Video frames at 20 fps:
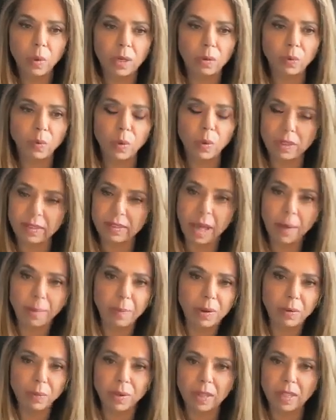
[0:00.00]
what's
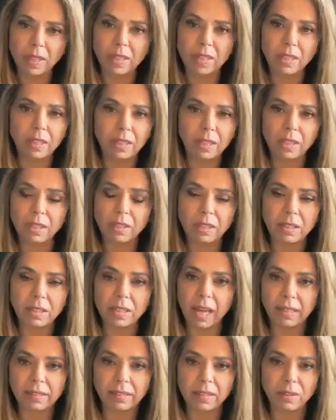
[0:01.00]
happened with the
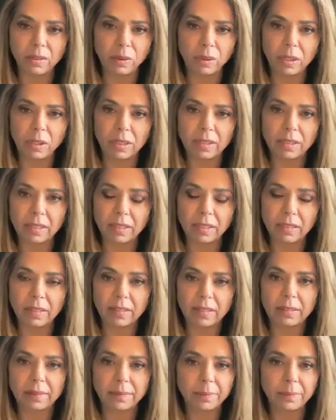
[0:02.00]
gas and oil
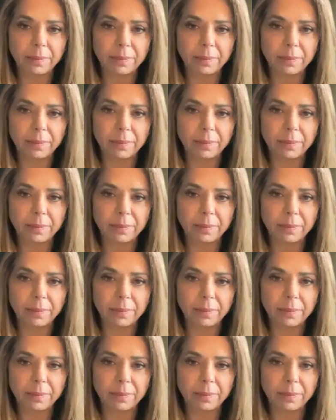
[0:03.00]
deal.